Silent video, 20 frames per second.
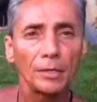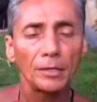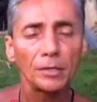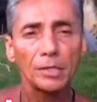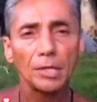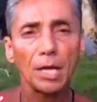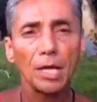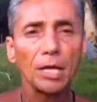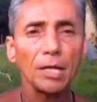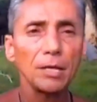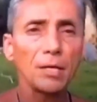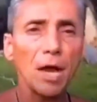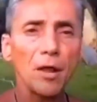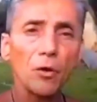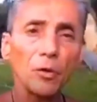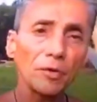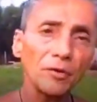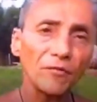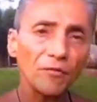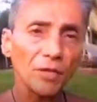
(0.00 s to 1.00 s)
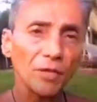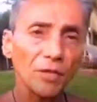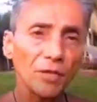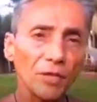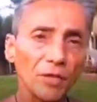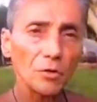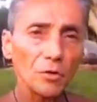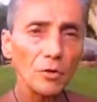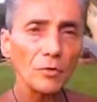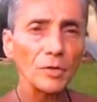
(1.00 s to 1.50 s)
Okay? Not only
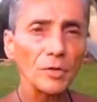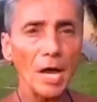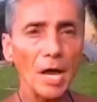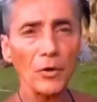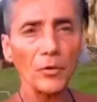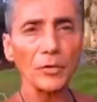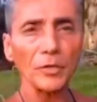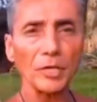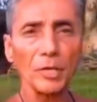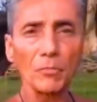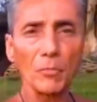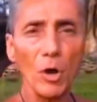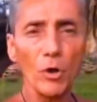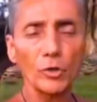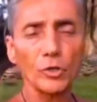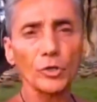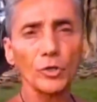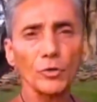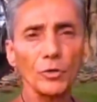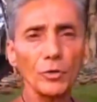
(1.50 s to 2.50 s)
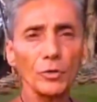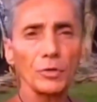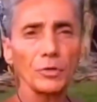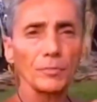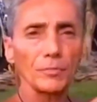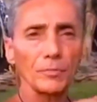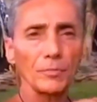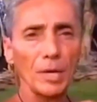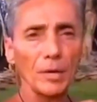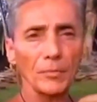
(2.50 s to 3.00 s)
physical, not only emotional.
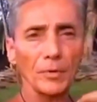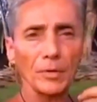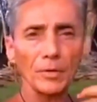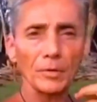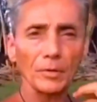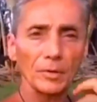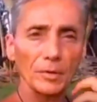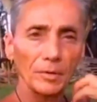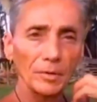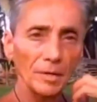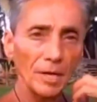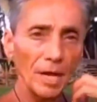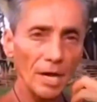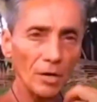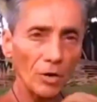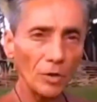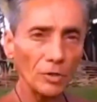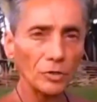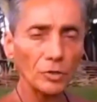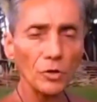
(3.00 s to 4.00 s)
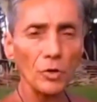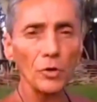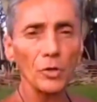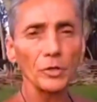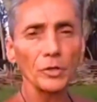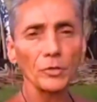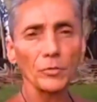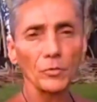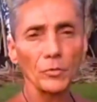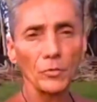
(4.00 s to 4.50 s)
Remember? Eckhart
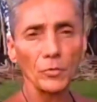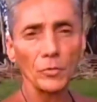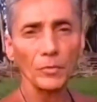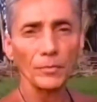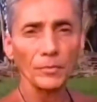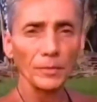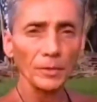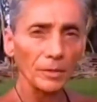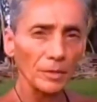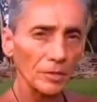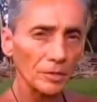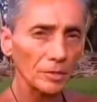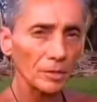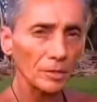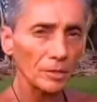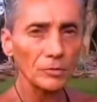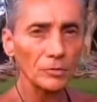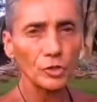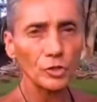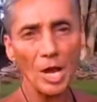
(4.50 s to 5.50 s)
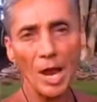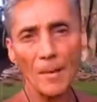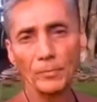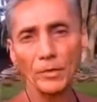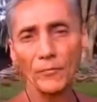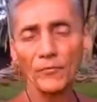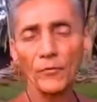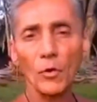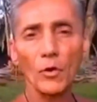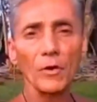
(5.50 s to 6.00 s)
Tolle. Listen to
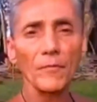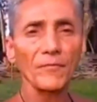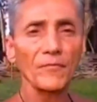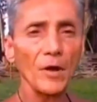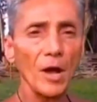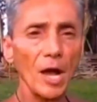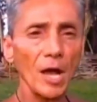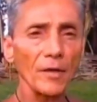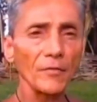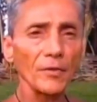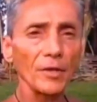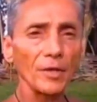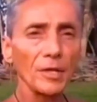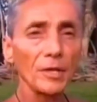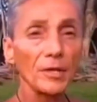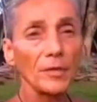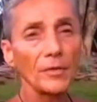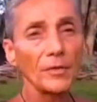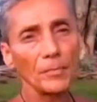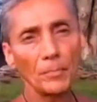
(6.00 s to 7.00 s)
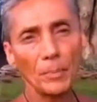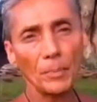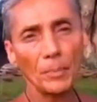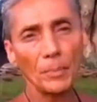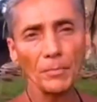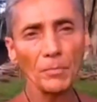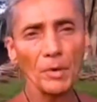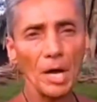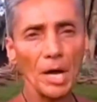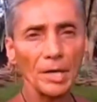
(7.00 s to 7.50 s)
chapter 4 and 5 The
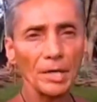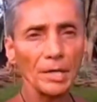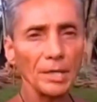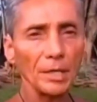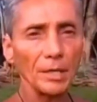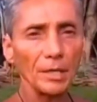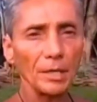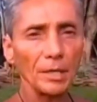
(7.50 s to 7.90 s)
Pain Body.